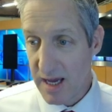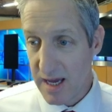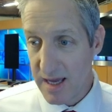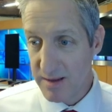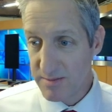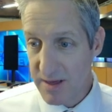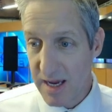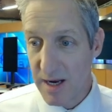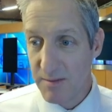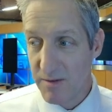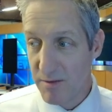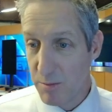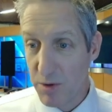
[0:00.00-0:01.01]
uh, kind
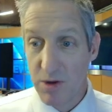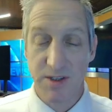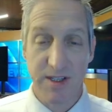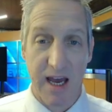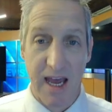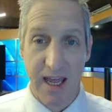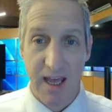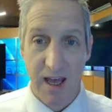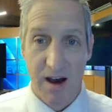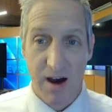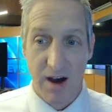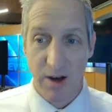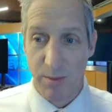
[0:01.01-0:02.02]
of a bullseye
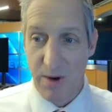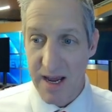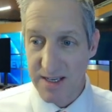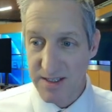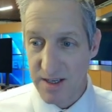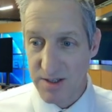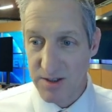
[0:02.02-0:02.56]
on Nebraska.